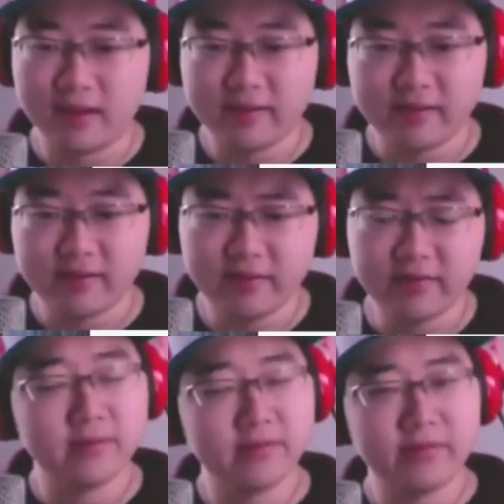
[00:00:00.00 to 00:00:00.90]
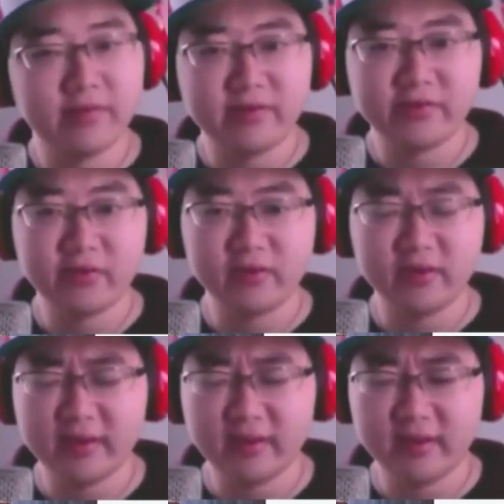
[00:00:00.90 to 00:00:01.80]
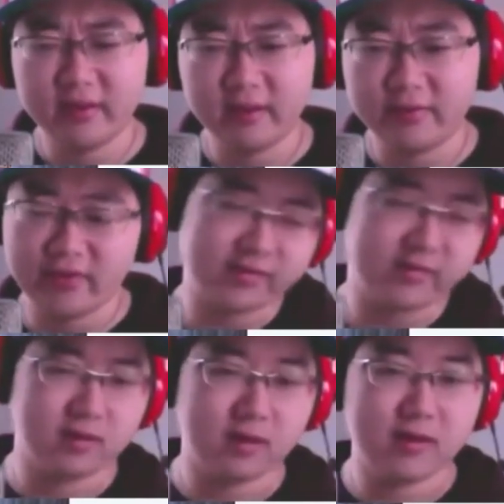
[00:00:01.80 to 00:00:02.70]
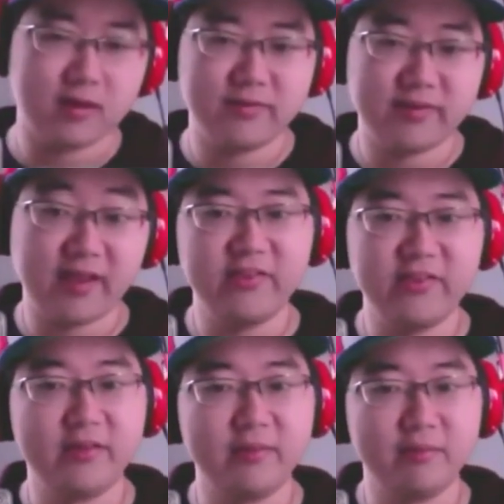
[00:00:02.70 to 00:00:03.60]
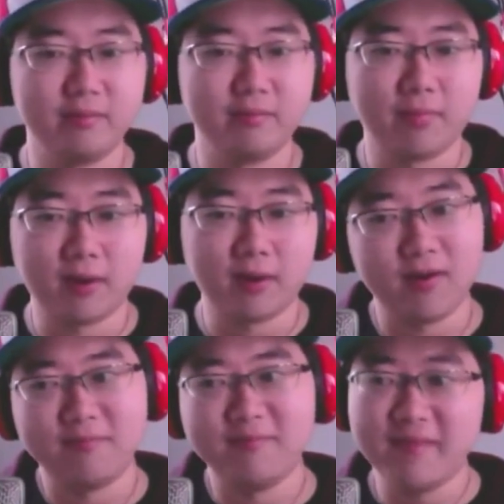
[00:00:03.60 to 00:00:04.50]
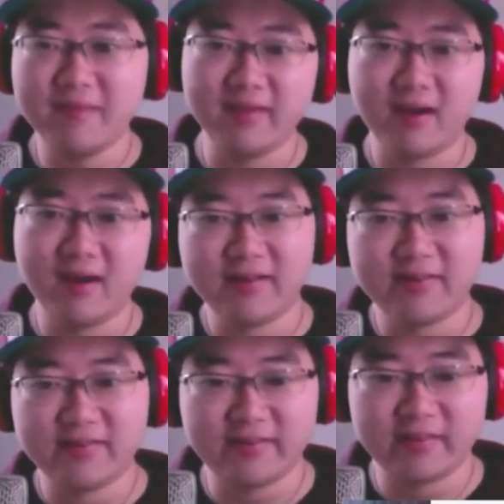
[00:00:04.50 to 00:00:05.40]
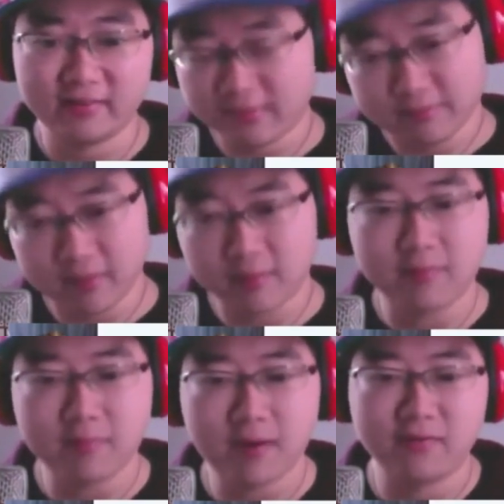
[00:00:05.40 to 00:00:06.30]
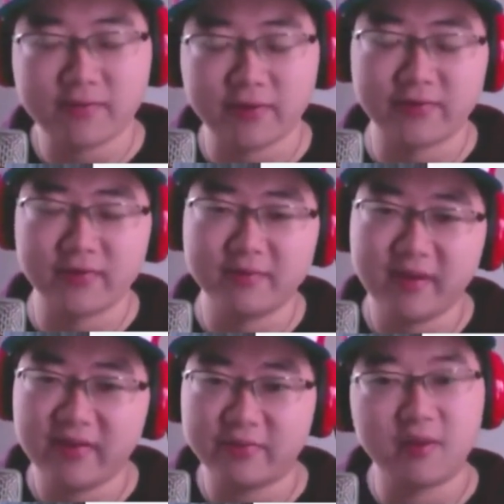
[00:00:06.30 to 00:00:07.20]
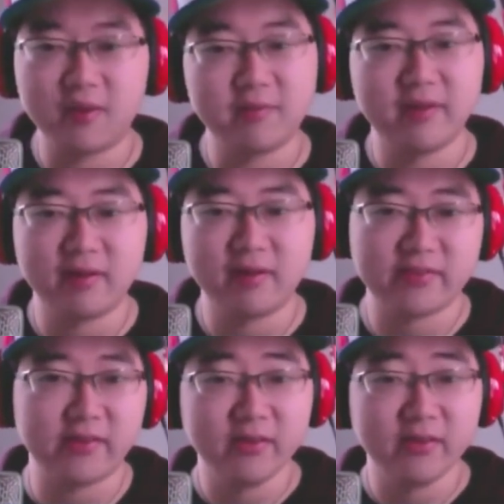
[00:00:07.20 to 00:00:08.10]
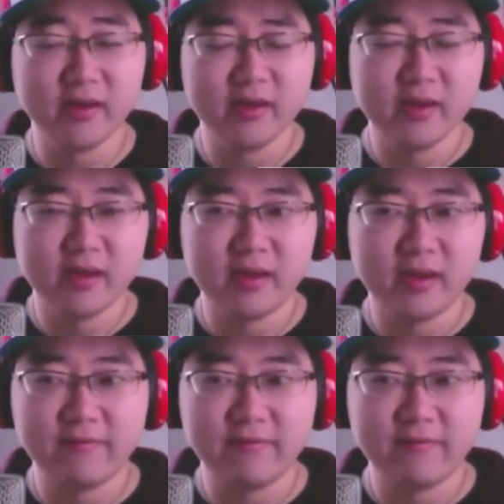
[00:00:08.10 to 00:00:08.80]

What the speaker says: He certainly attracted a lot of attention, maybe not necessarily, of course, for the baseball, but also if